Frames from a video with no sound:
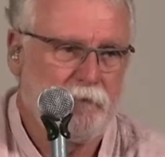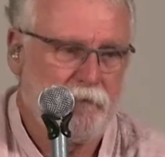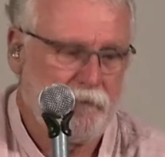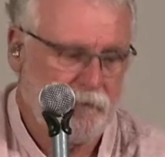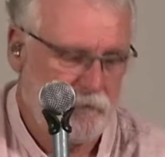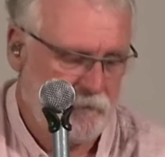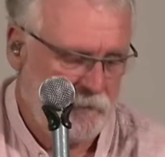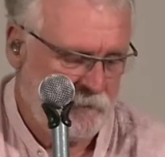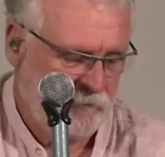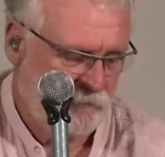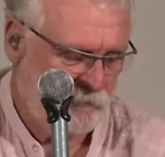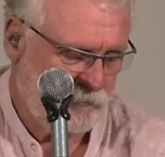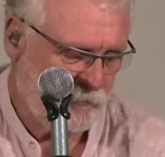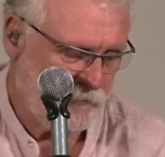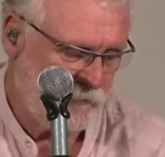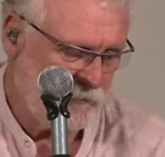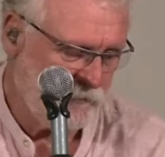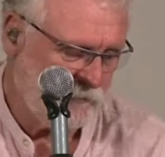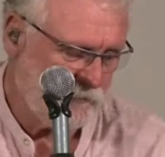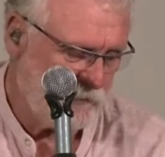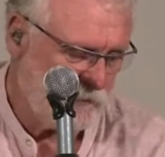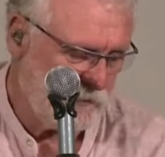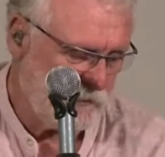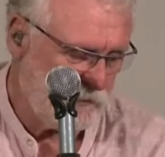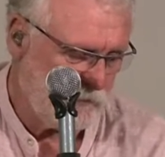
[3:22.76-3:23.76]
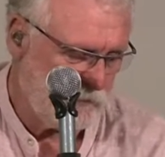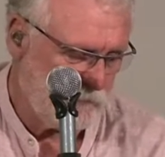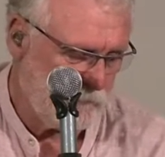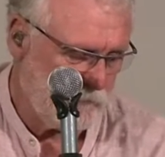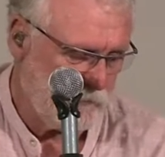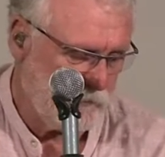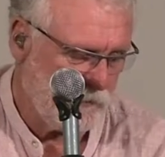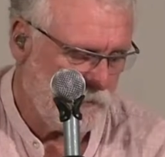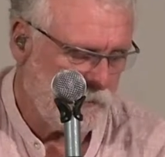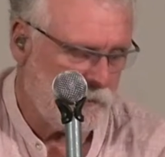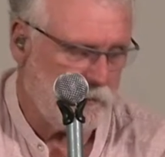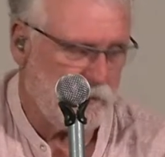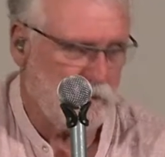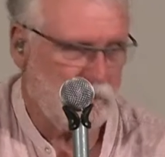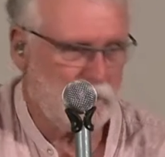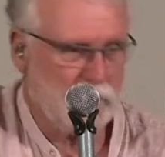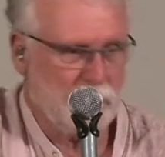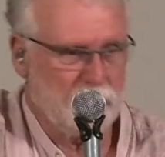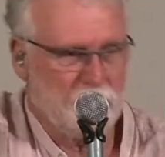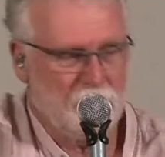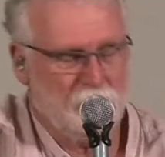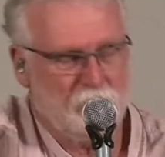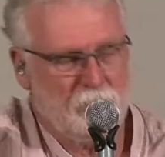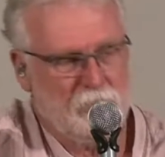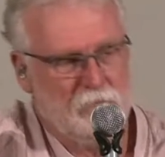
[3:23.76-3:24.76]
And so what intended to be an
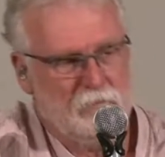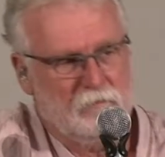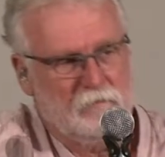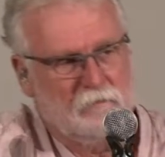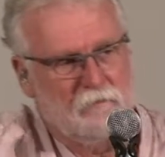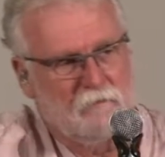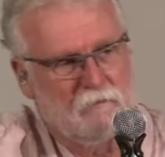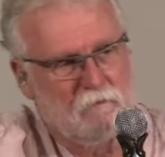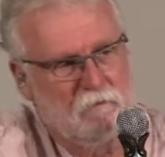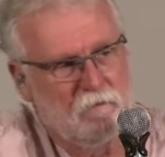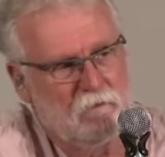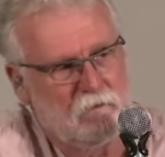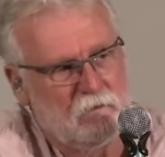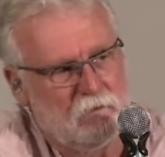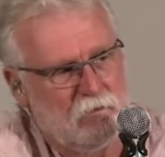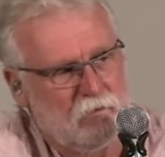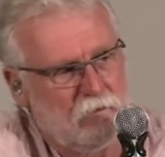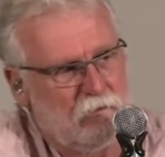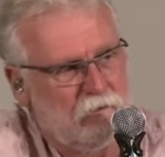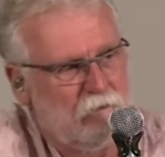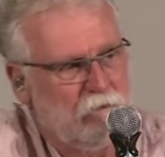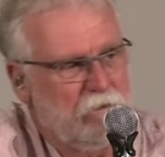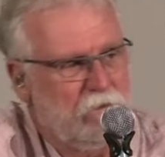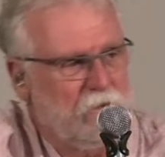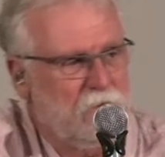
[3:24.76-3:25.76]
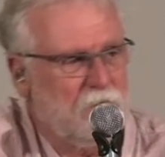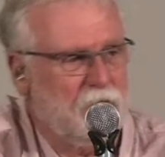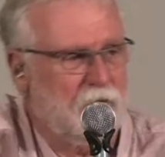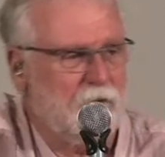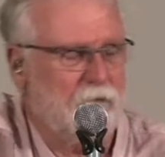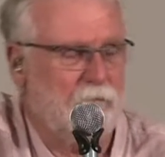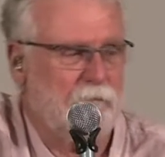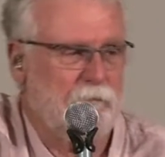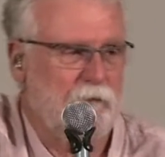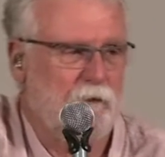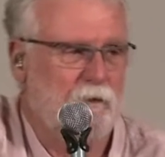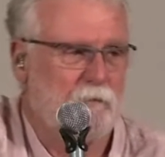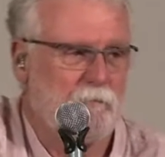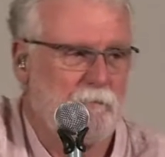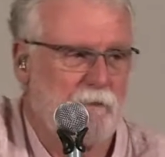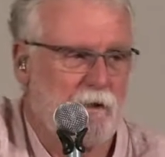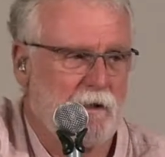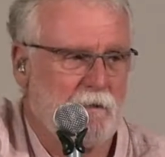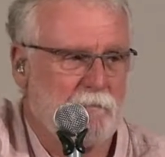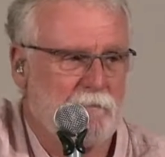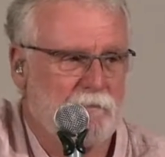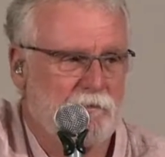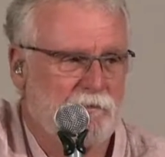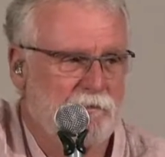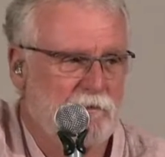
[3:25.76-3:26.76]
argument ended up being a
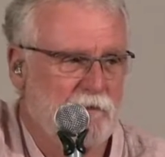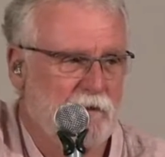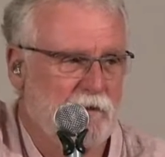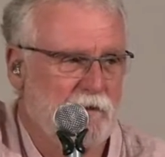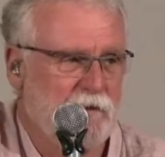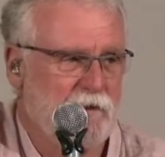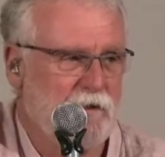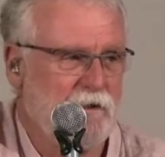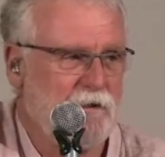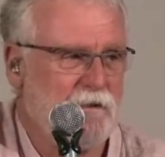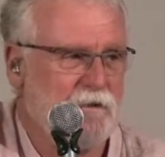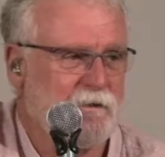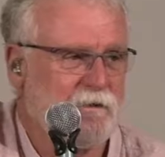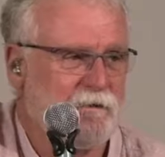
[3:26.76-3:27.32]
Bible study.